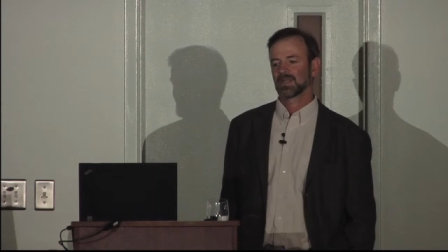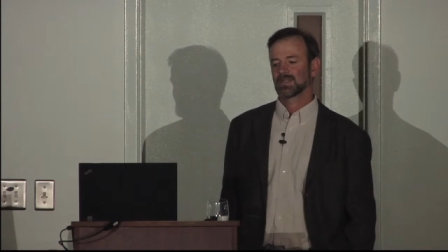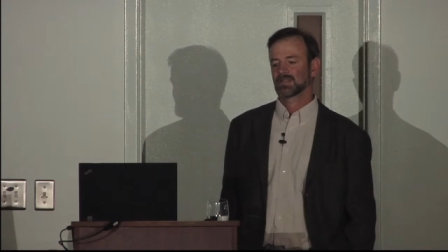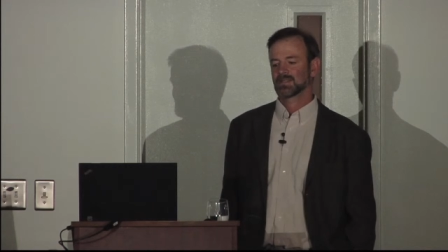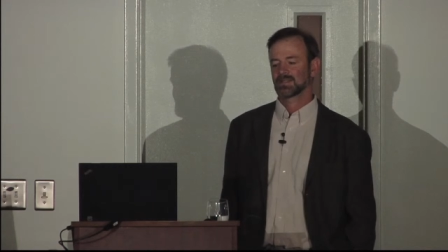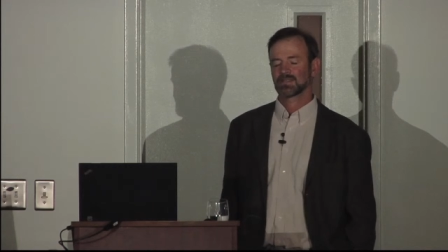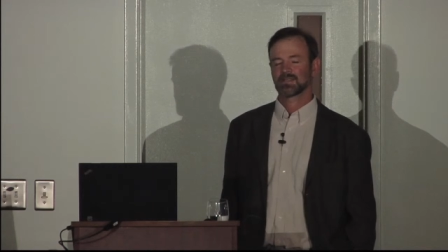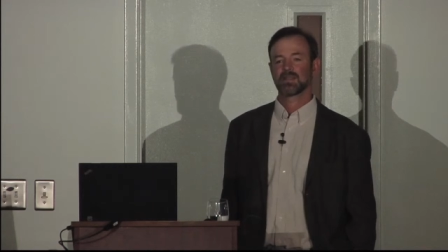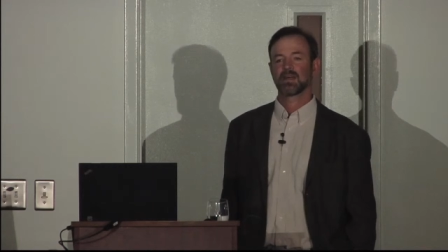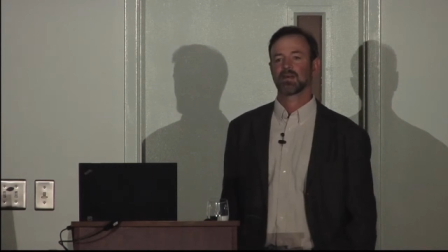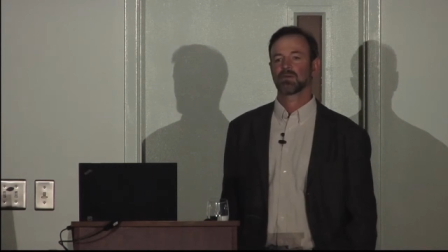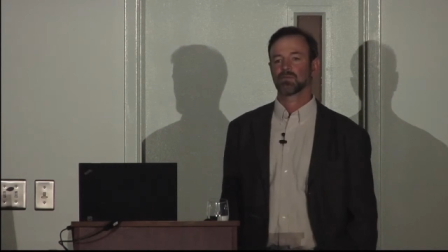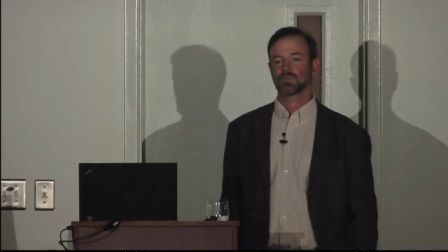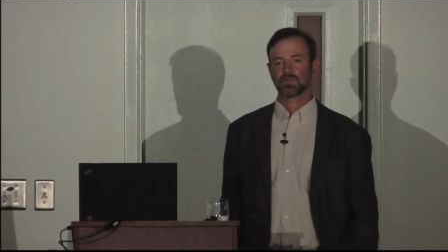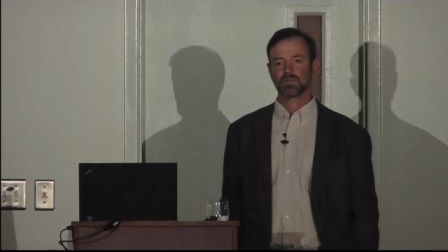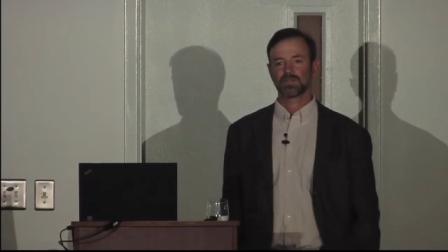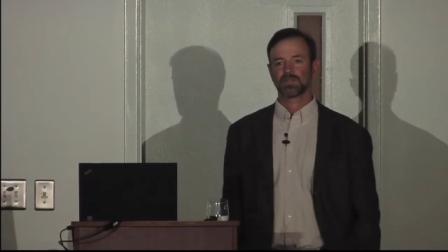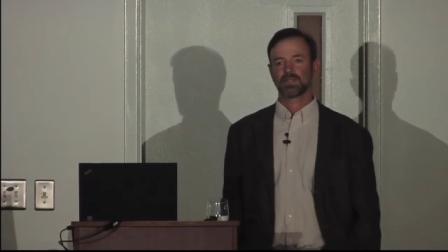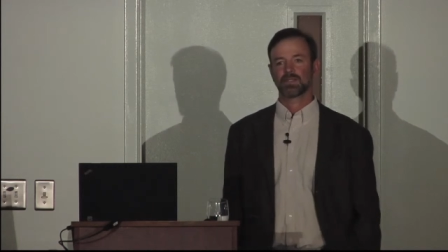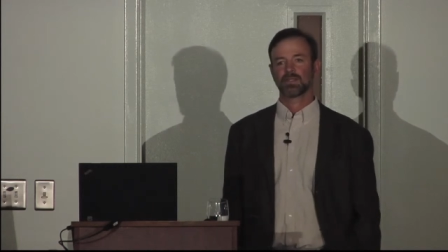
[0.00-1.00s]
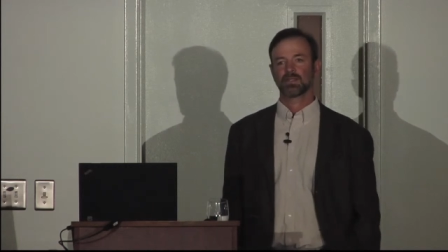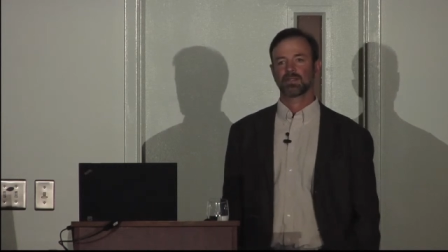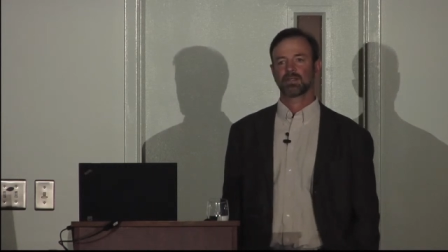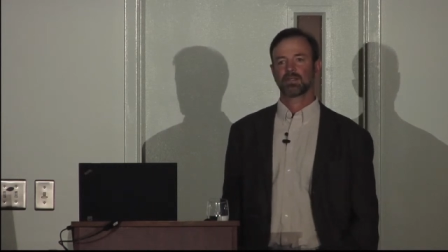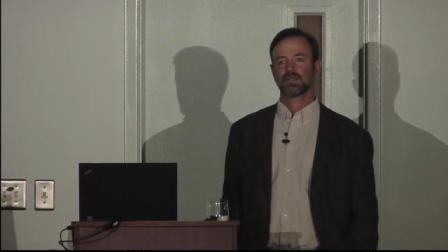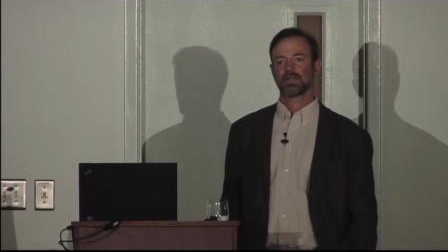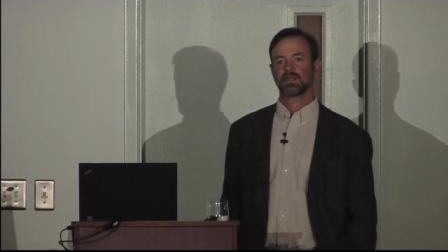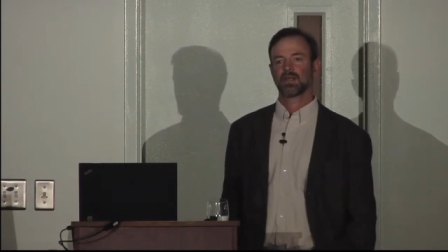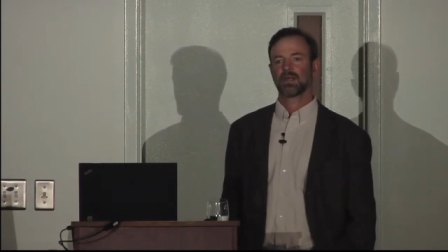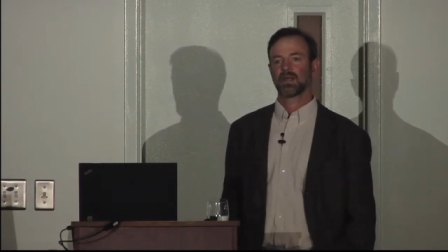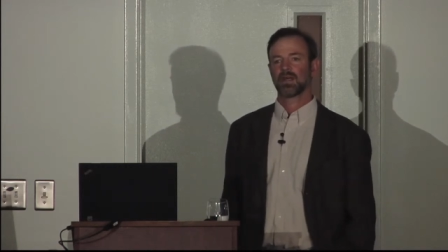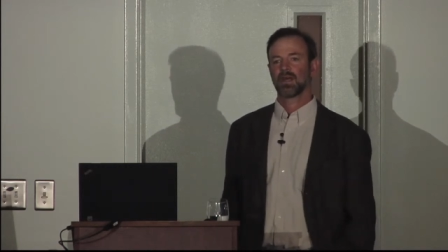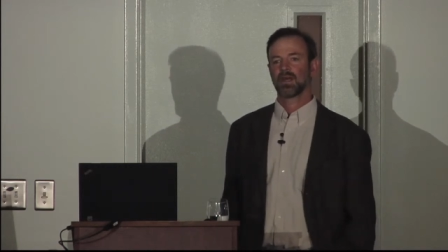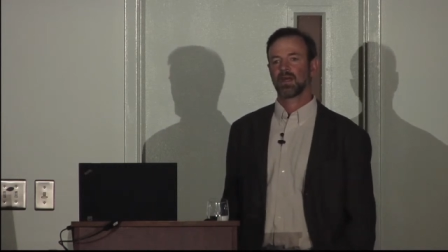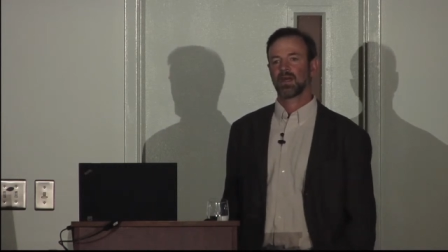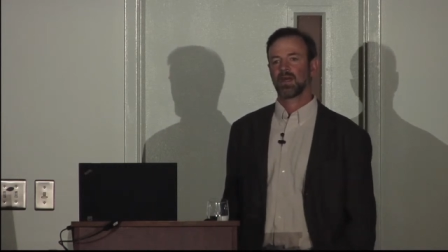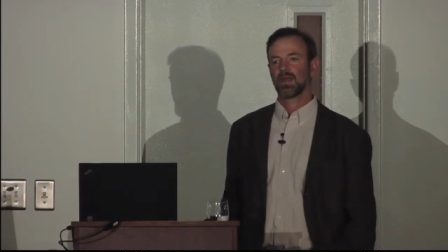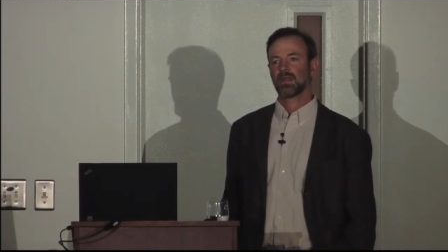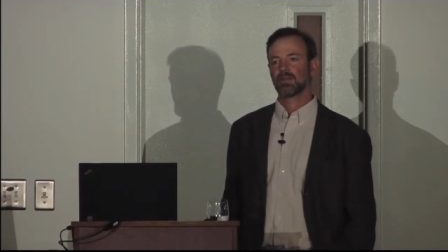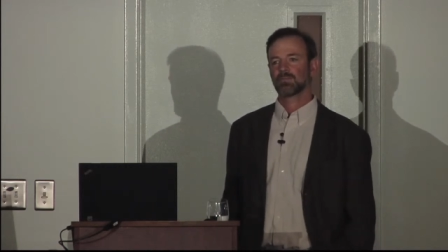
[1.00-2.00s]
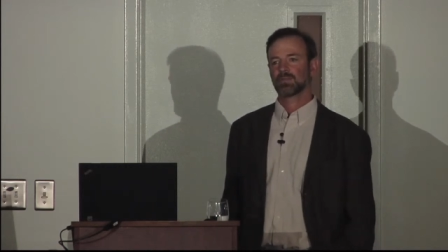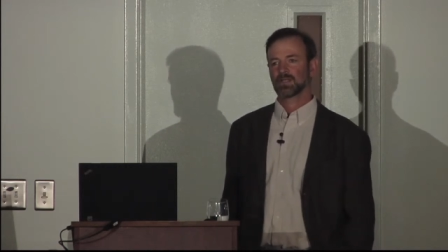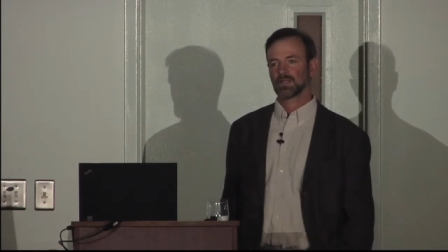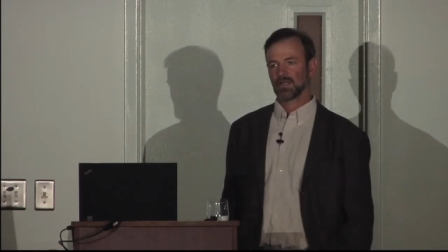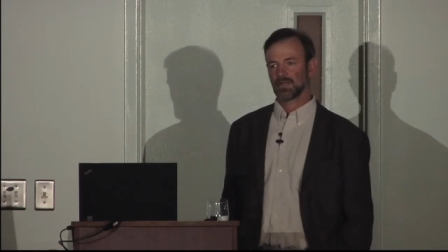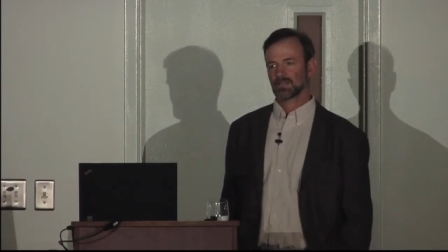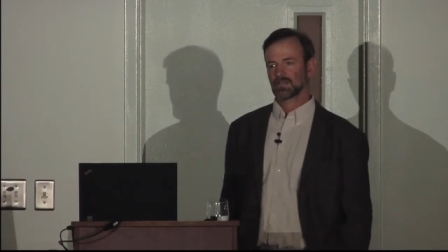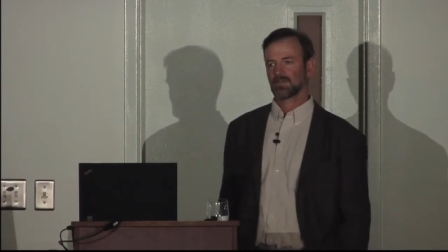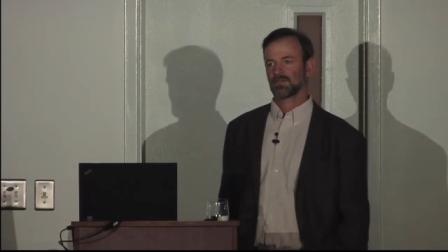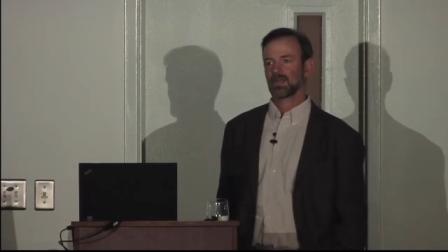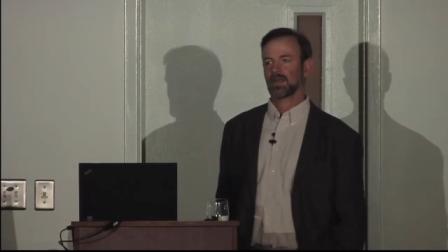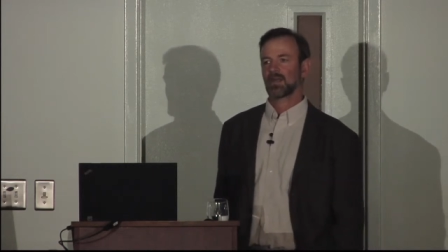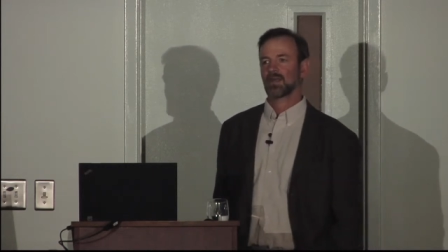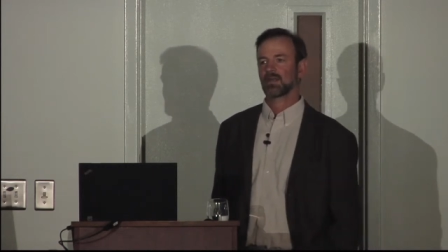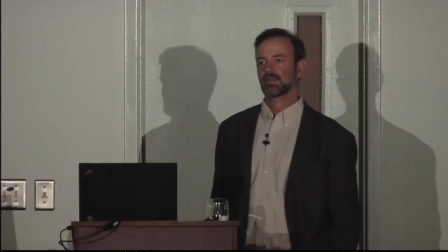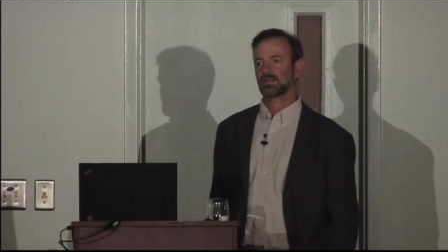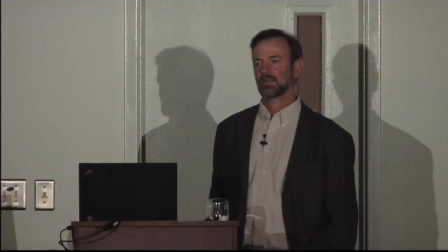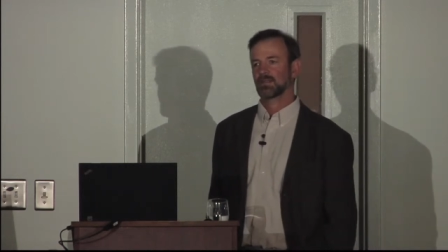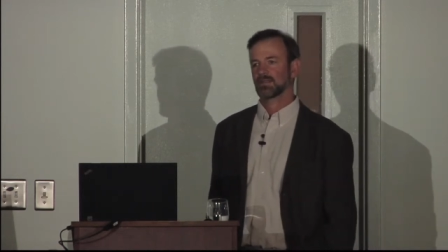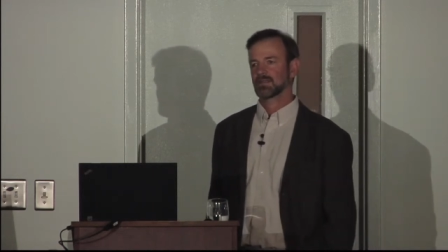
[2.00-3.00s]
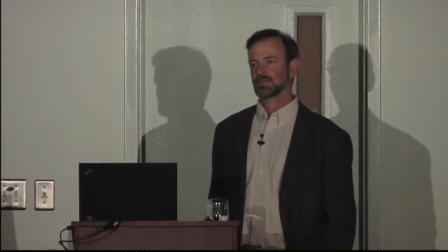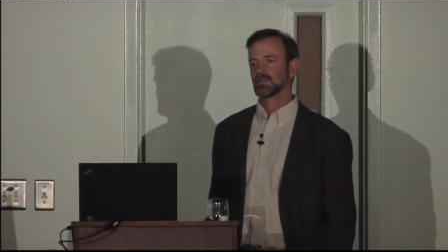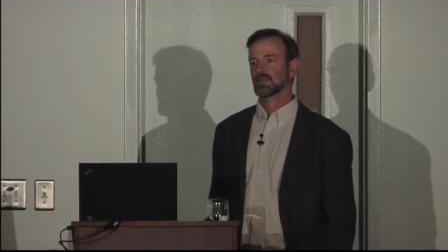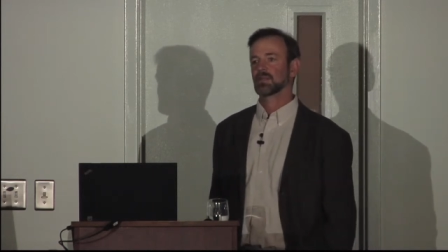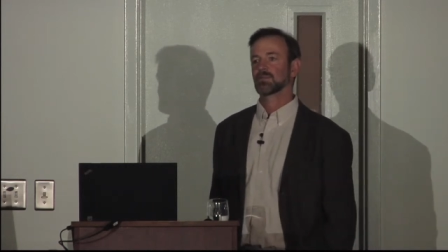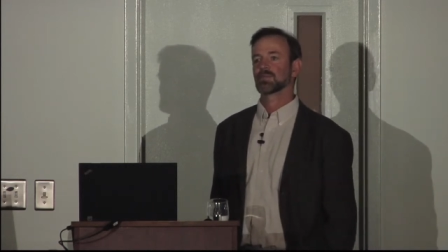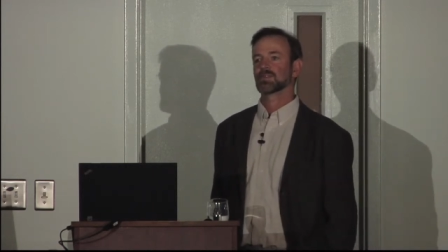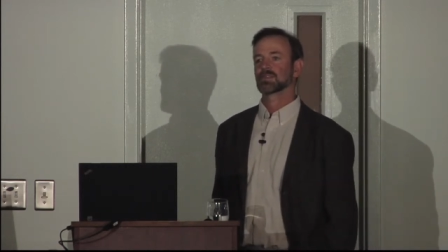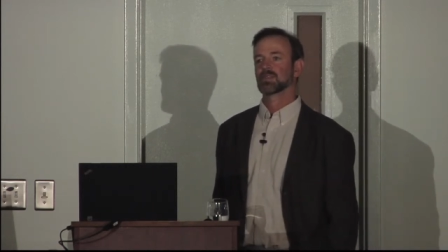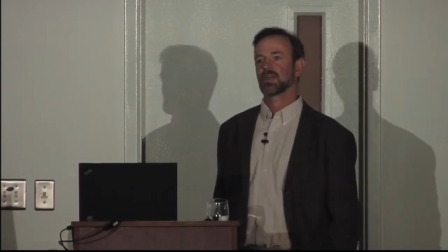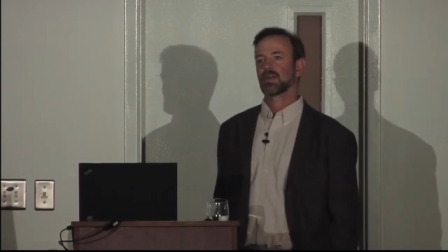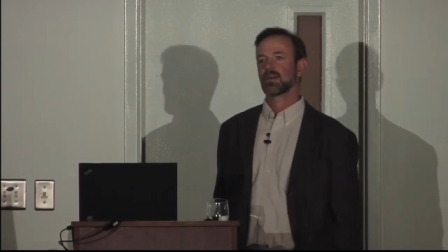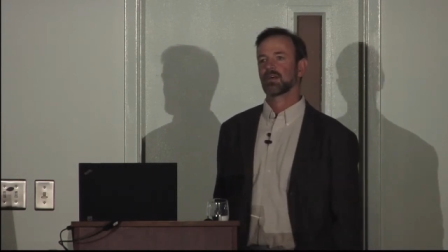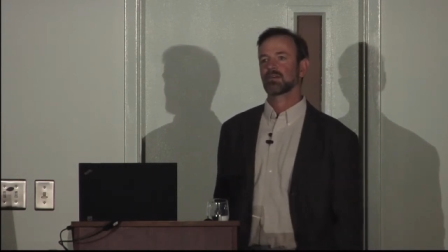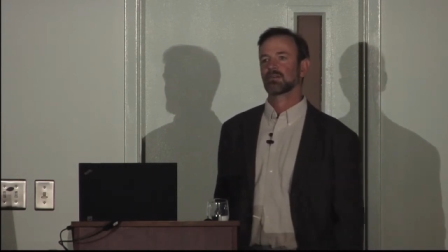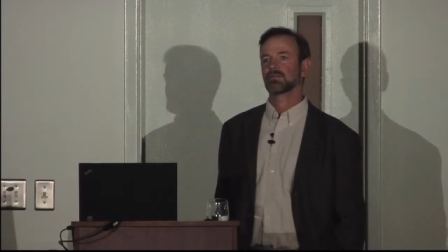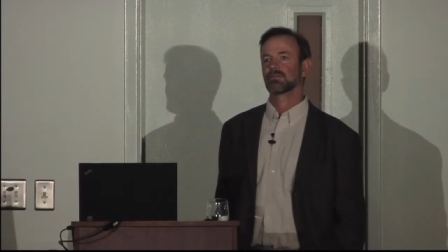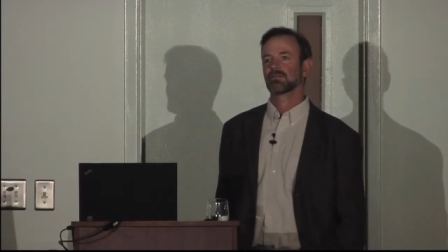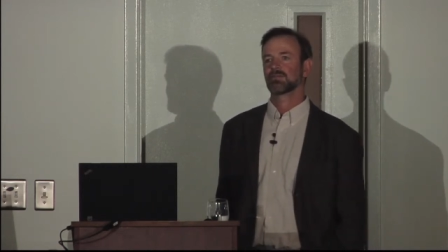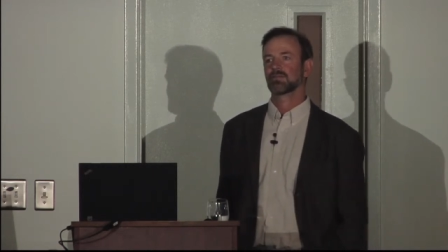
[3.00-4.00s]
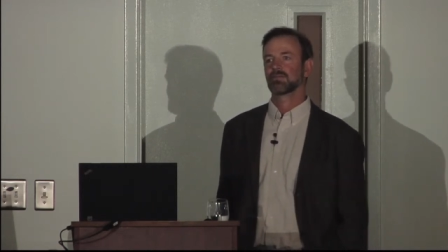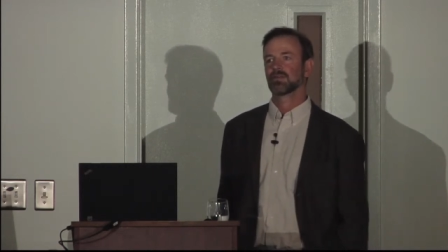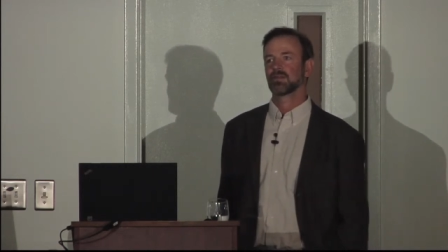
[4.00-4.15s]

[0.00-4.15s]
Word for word: it's just not worth it. And because of that, I think snow leopards have